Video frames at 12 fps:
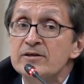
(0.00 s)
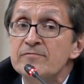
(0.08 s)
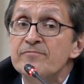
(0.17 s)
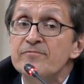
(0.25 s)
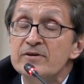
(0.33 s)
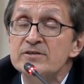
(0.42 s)
And
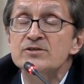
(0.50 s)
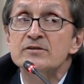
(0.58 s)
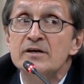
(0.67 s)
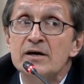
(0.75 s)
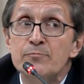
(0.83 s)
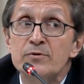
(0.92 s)
if
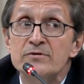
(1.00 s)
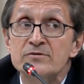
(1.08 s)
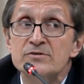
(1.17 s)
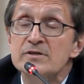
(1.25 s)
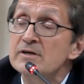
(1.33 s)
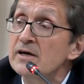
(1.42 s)
this
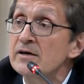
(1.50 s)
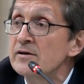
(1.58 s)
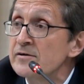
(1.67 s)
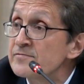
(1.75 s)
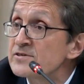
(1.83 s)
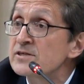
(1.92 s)
happens,
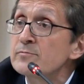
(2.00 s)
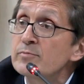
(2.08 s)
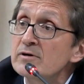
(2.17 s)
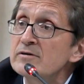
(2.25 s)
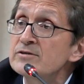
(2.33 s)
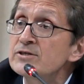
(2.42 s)
if
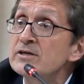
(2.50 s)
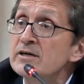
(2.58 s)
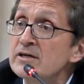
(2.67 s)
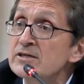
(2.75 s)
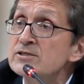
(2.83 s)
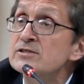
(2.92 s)

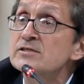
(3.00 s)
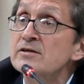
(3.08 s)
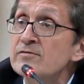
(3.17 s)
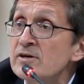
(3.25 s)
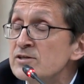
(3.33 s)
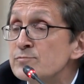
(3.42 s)
stability
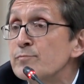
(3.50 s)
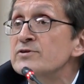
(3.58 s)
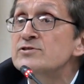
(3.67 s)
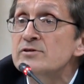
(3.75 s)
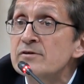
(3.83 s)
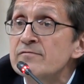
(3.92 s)
is thus
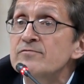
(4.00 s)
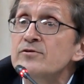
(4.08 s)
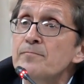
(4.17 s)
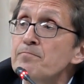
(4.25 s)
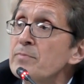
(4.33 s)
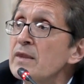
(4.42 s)

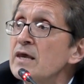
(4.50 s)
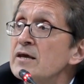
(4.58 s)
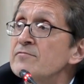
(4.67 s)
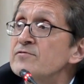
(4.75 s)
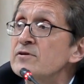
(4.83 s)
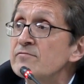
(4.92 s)
preserved,
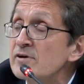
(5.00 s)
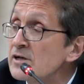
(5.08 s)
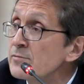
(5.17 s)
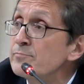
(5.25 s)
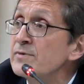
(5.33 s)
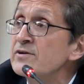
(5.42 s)
if
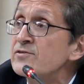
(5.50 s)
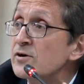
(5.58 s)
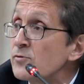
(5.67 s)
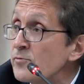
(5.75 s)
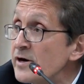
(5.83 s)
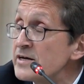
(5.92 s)
development
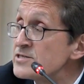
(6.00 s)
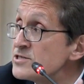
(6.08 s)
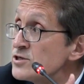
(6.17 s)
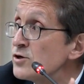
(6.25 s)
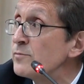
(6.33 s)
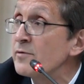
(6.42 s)

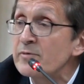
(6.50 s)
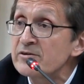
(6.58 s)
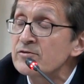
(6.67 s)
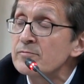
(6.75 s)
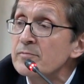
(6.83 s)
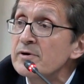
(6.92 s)
acquires new
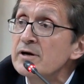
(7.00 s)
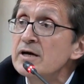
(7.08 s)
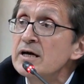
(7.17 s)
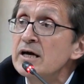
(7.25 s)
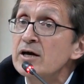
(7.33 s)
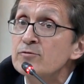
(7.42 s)
momentum,
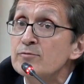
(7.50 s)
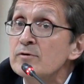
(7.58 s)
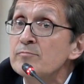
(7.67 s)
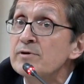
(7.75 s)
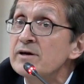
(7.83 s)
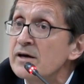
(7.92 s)
it
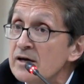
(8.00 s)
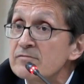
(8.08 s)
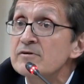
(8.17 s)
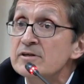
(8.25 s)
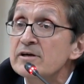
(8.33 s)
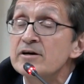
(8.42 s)
will be
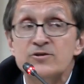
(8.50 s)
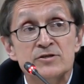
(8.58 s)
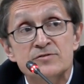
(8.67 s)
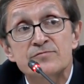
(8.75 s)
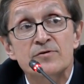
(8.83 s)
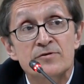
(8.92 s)

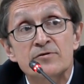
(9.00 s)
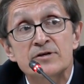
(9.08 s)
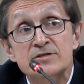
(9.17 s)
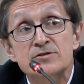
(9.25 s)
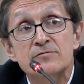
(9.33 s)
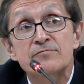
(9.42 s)
advantageous for the
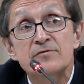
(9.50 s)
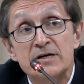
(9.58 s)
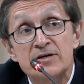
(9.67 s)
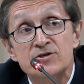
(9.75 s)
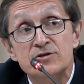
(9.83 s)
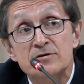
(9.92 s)
rest of
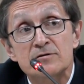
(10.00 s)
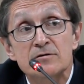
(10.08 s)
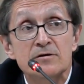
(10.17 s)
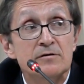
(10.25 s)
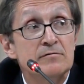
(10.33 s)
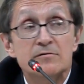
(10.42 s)
Asia
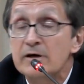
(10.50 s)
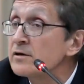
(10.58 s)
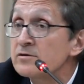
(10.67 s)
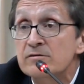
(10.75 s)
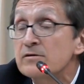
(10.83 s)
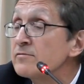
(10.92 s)

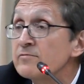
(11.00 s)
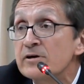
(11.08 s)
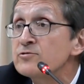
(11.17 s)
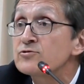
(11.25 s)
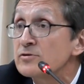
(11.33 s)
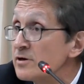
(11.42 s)
and
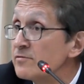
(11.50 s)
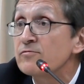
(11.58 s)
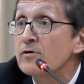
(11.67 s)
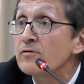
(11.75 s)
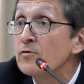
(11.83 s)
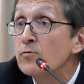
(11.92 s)
eventually
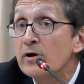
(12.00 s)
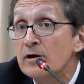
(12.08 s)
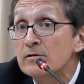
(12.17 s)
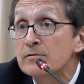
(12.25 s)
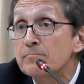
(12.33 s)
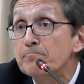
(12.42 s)
for the
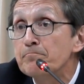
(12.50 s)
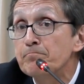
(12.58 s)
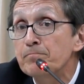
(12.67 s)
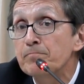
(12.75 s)
world.